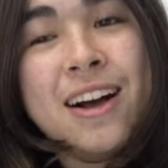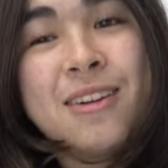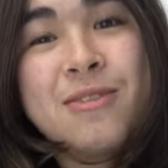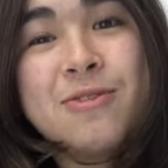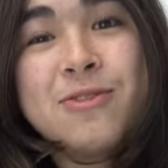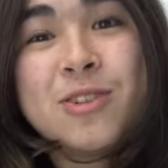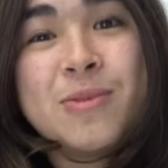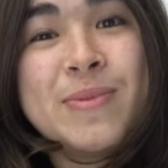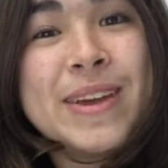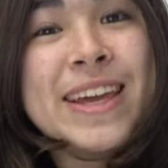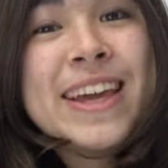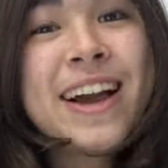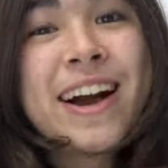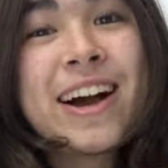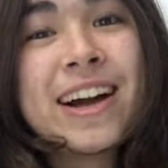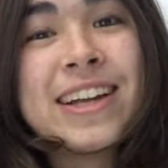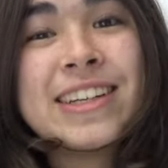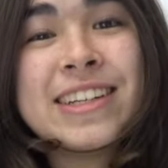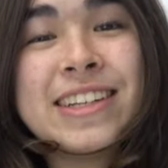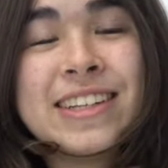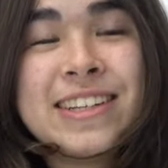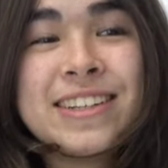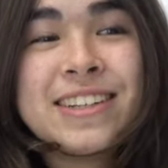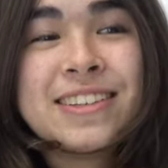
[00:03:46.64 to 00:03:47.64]
For me, I
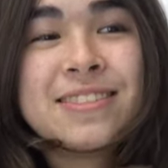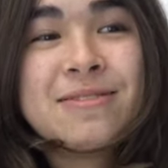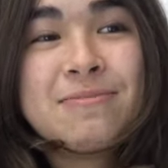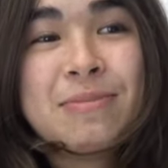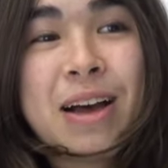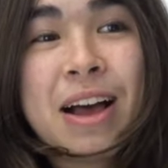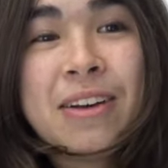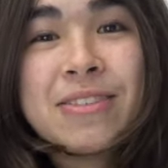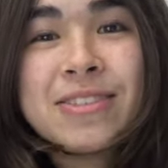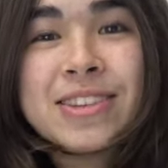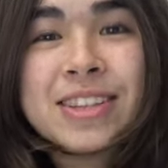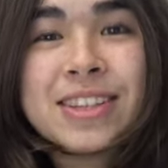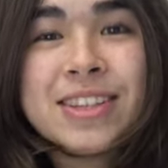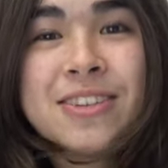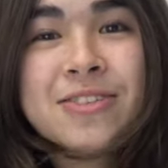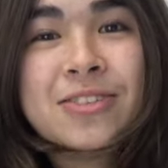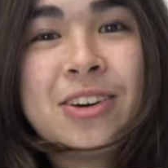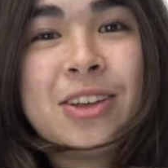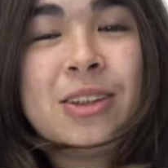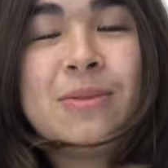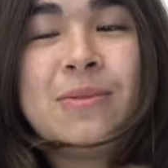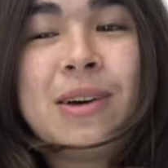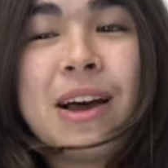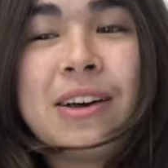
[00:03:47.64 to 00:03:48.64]
did maths,
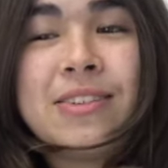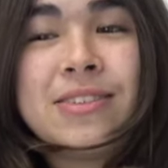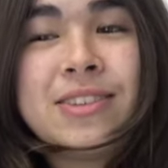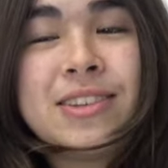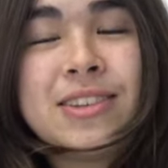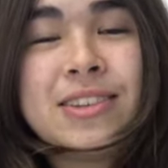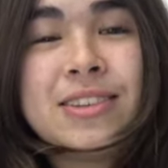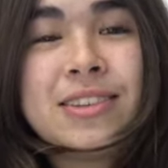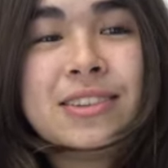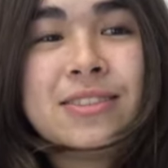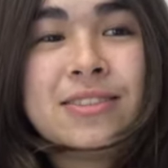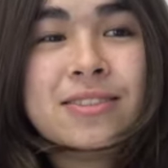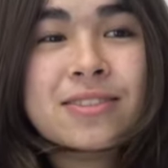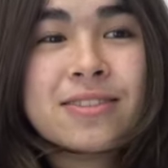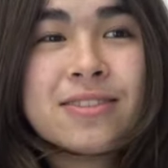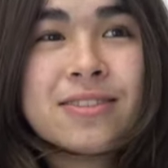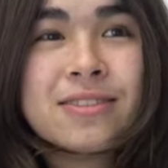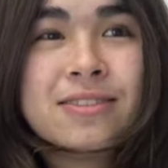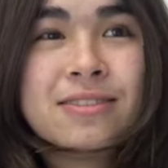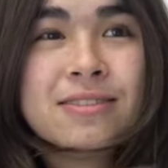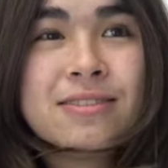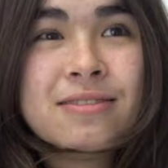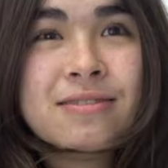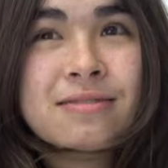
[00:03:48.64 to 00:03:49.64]
further maths.
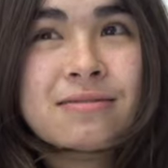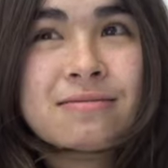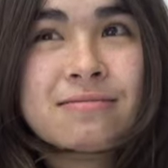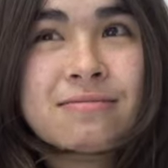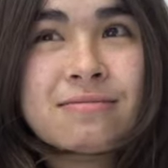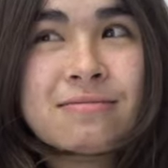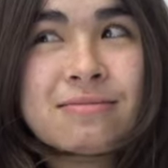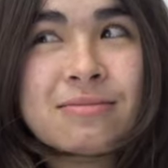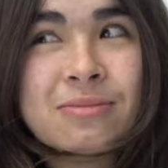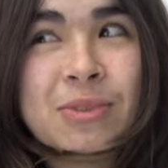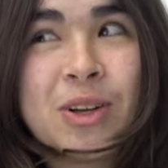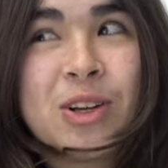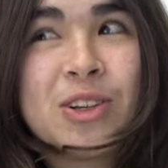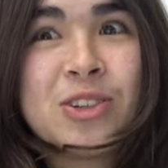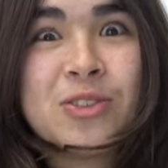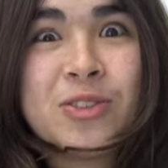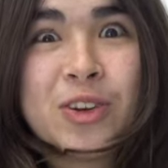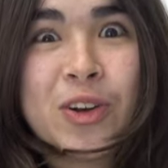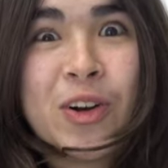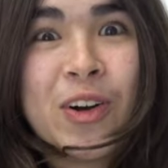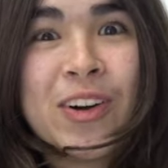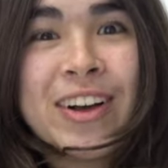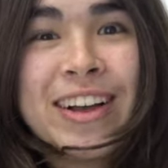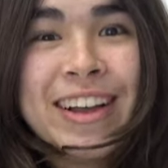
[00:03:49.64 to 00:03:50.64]
Oh my gosh, I
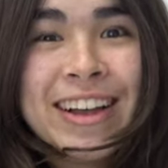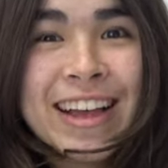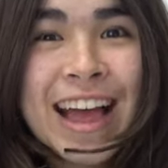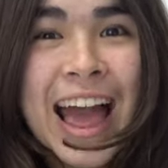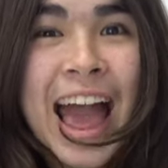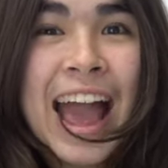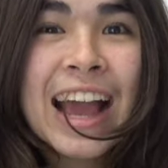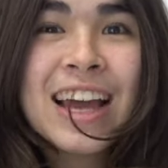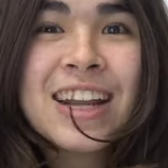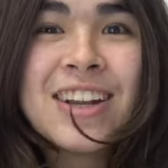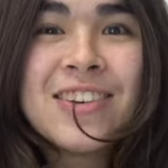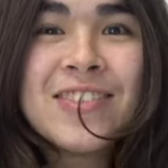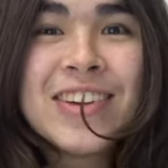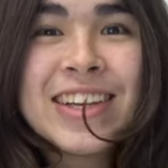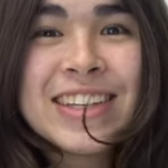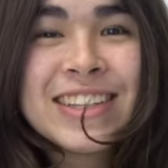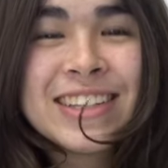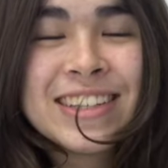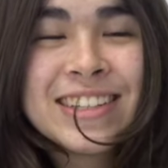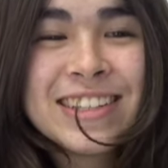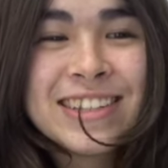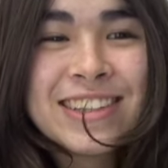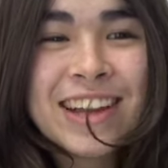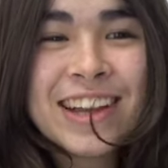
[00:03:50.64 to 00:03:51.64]
forgot. Economics,
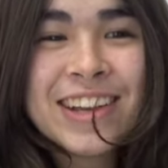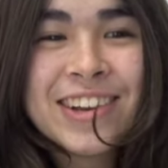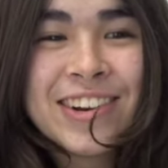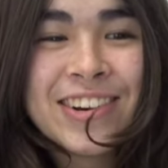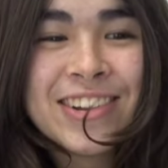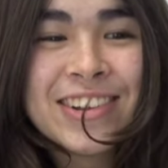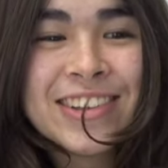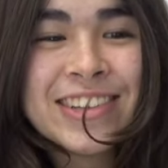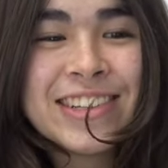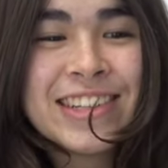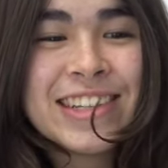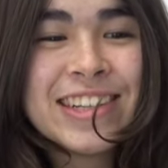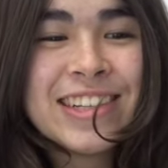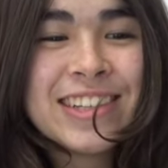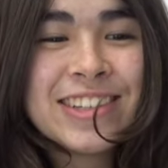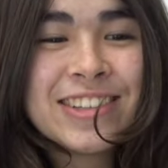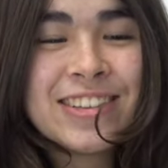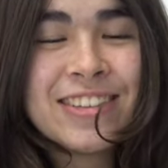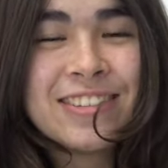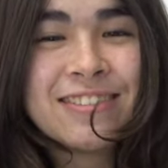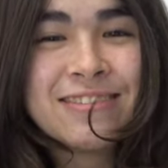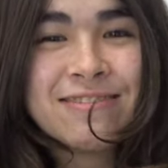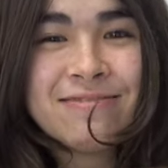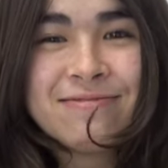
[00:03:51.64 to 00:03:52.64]
psychology.
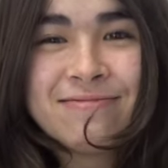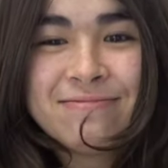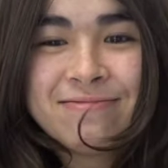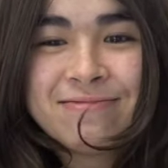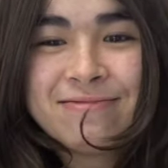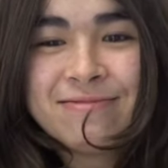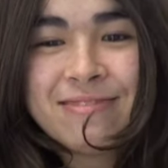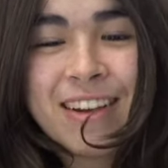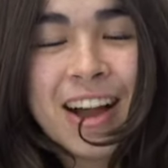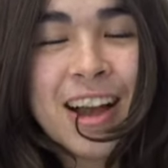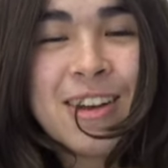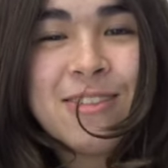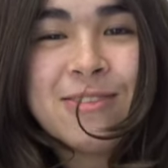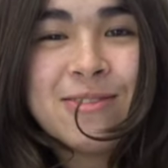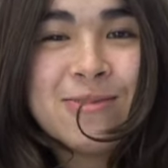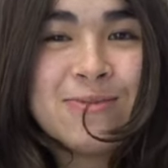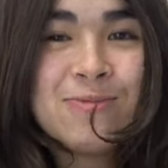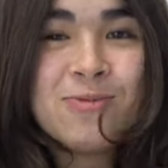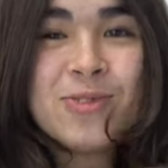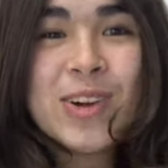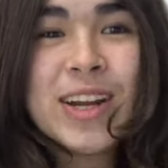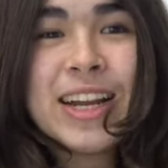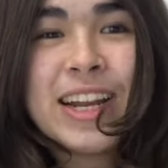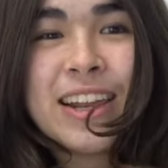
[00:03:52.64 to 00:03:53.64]
So I
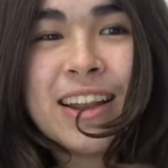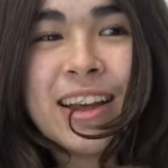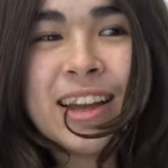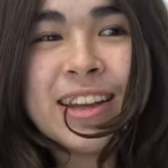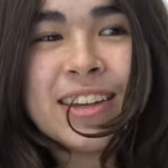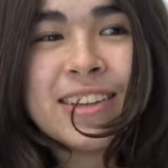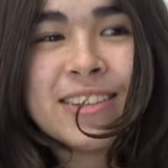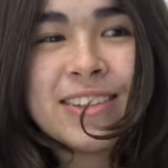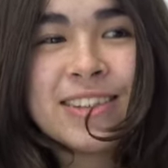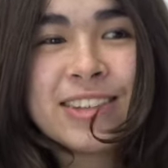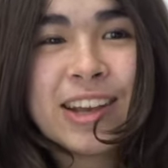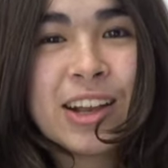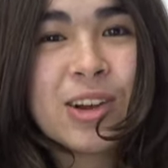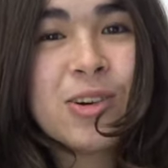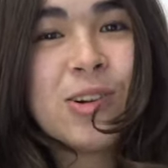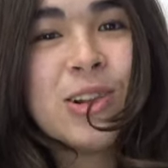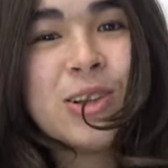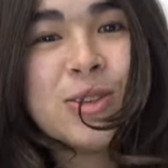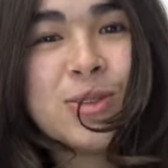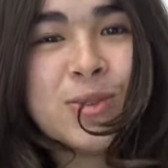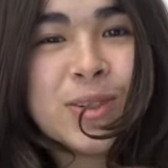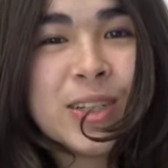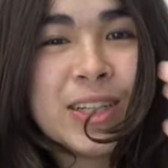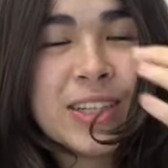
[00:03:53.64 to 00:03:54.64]
really like
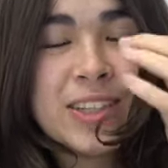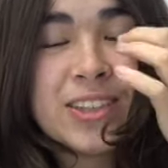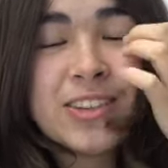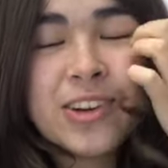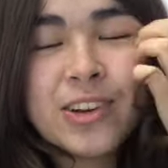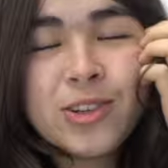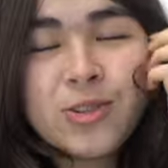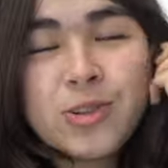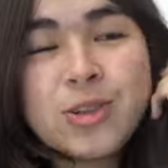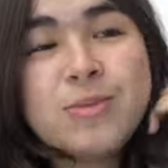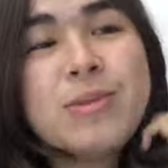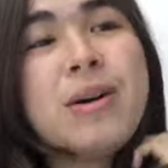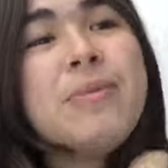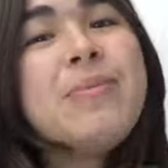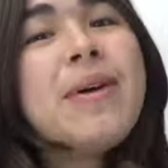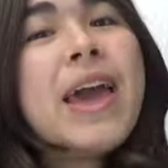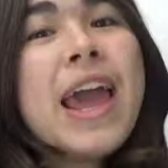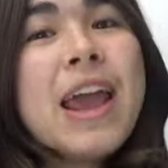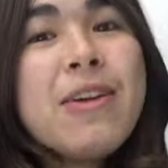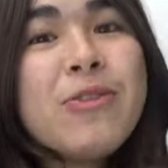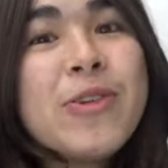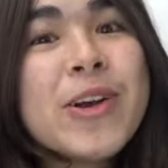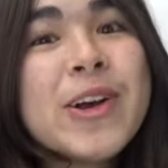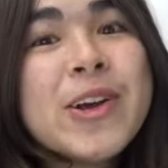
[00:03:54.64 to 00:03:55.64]
psychology, so I talked about
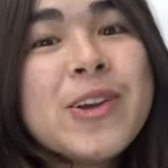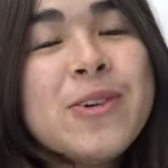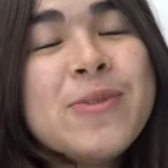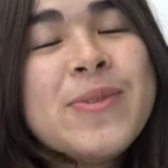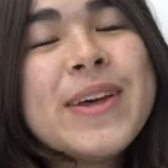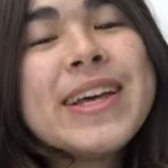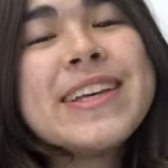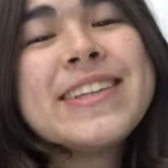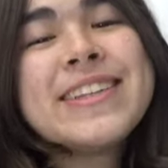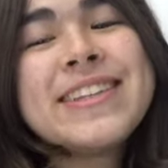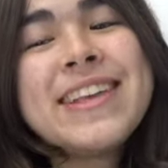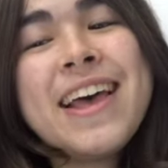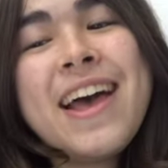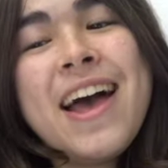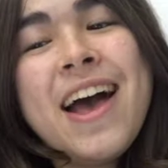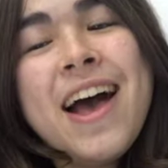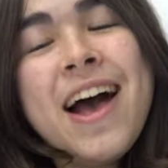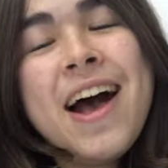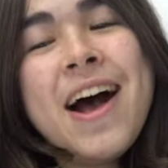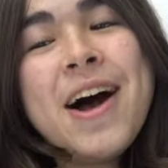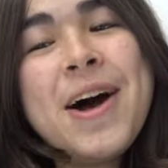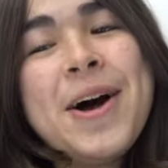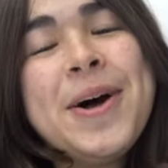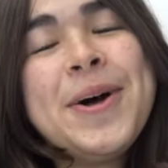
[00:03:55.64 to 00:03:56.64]
behaviour economics.
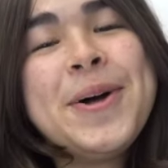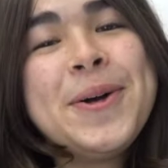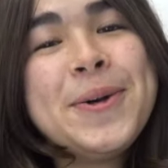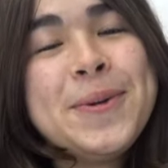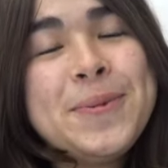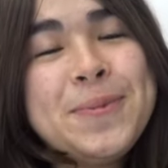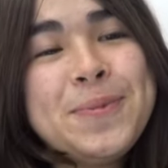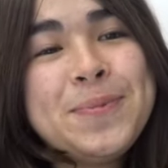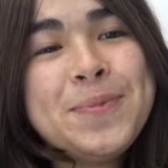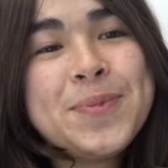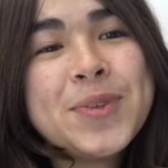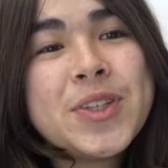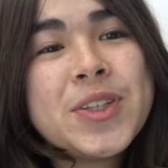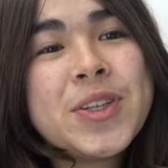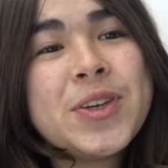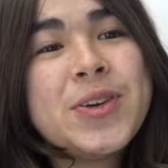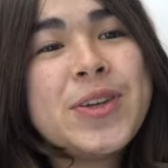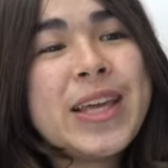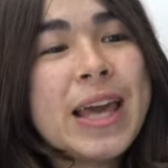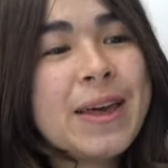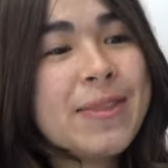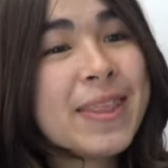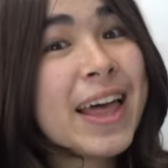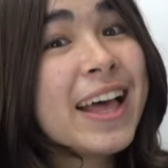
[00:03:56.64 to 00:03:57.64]
So
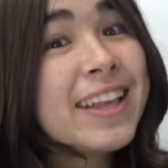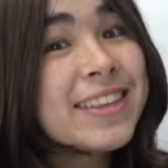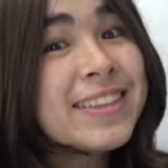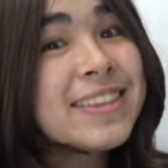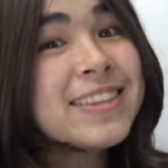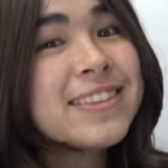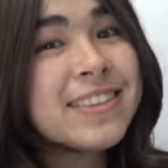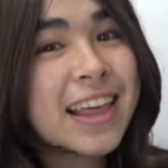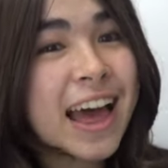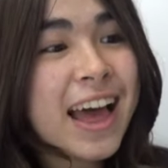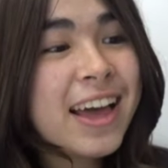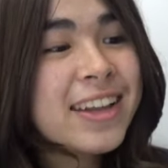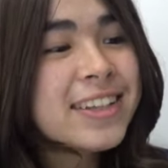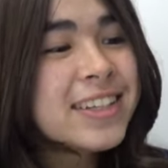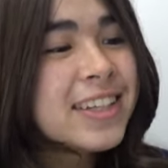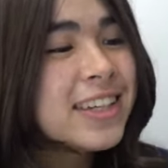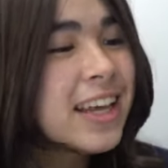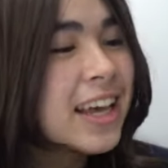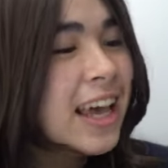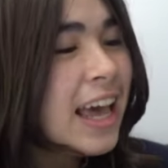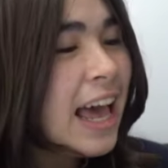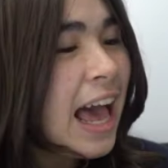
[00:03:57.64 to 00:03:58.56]
yeah, that's that.